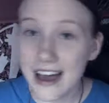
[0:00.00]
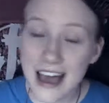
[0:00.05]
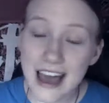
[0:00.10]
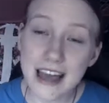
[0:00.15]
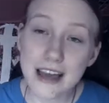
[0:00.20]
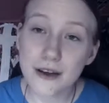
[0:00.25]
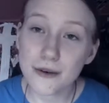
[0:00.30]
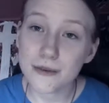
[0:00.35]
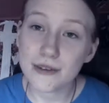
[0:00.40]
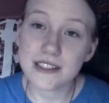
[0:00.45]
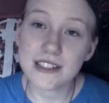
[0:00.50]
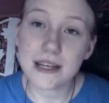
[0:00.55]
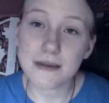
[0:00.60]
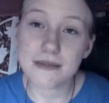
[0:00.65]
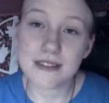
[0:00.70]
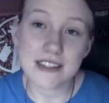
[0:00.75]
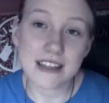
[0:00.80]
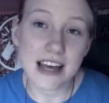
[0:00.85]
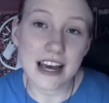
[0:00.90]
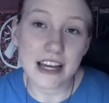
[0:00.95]
Hey, what's
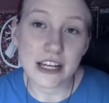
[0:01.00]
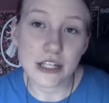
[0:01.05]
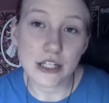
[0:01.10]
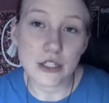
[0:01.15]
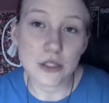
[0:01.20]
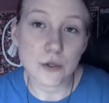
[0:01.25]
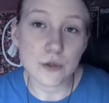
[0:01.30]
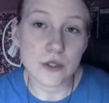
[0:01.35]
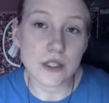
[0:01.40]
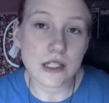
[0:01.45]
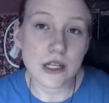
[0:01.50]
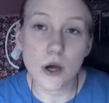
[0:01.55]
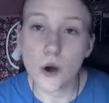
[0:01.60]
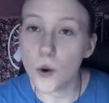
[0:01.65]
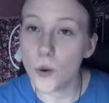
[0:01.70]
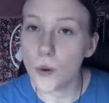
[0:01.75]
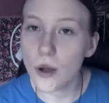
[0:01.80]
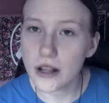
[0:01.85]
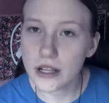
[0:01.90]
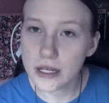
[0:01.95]
up? It's
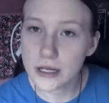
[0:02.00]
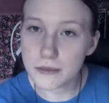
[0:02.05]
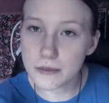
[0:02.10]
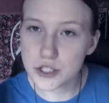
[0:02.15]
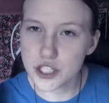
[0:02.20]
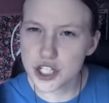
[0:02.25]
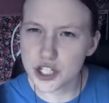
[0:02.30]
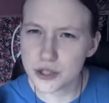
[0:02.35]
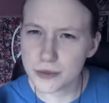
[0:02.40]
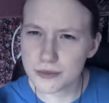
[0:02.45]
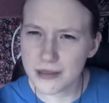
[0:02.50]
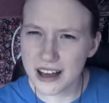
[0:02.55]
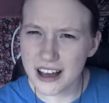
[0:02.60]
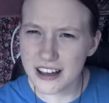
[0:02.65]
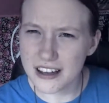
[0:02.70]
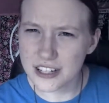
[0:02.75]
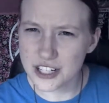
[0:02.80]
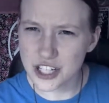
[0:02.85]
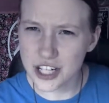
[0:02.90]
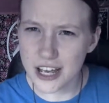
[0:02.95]
Welcome to
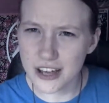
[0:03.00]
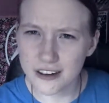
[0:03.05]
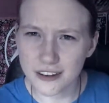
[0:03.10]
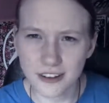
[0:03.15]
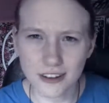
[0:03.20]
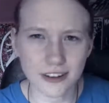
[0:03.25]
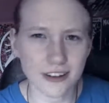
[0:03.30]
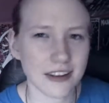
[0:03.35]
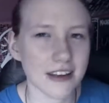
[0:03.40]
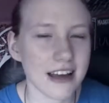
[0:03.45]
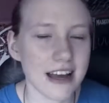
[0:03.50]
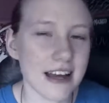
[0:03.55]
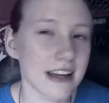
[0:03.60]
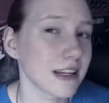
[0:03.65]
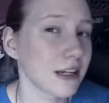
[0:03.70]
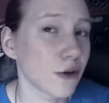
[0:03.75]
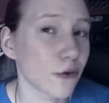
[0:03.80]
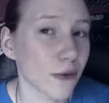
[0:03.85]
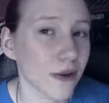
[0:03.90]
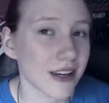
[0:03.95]
my channel.
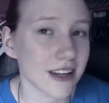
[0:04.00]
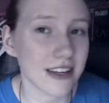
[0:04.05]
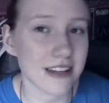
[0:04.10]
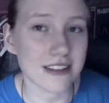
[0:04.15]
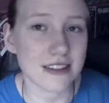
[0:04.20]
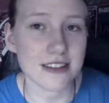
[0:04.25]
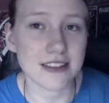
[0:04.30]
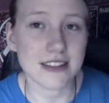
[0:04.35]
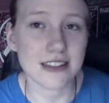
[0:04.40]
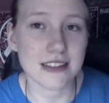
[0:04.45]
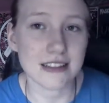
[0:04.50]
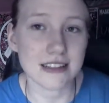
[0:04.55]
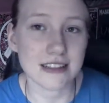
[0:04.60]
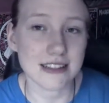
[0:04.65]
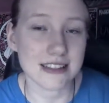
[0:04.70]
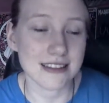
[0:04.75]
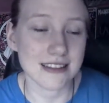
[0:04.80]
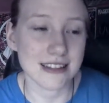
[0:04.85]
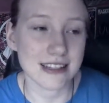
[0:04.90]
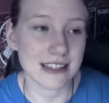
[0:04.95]
Anyways,
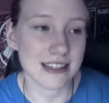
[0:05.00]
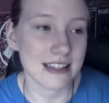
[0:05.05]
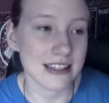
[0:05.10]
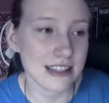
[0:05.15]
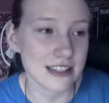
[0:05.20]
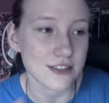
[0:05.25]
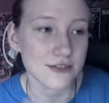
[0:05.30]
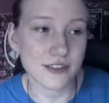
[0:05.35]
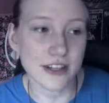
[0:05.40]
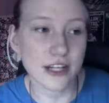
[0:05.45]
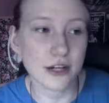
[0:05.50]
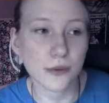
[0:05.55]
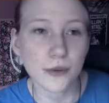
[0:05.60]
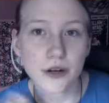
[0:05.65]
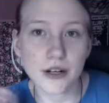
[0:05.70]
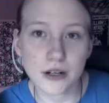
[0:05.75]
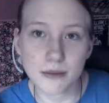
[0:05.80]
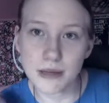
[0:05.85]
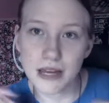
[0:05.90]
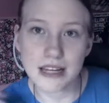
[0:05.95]
in this video,
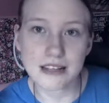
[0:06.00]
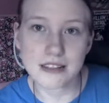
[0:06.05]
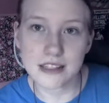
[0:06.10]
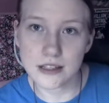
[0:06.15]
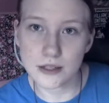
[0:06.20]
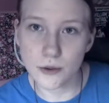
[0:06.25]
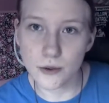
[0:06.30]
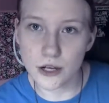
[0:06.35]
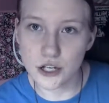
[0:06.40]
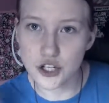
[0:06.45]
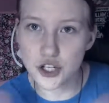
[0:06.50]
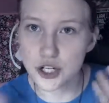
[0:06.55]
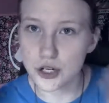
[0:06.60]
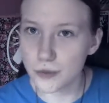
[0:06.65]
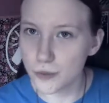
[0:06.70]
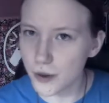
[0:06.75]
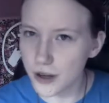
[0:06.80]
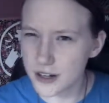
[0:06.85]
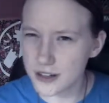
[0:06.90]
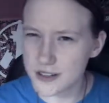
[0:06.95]
we're going to be asking the
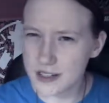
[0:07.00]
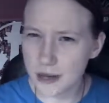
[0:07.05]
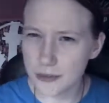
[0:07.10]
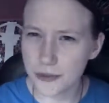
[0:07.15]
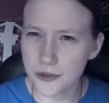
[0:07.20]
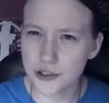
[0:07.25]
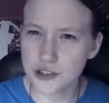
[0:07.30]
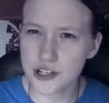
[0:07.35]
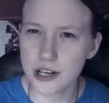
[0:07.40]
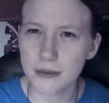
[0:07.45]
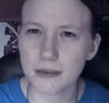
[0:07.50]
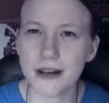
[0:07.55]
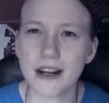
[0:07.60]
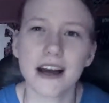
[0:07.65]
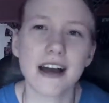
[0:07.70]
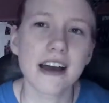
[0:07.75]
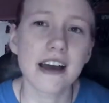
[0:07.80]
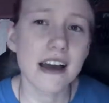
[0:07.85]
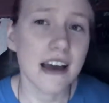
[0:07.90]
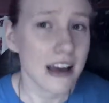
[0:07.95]
question, what is up with
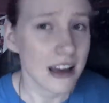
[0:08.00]
Gemini?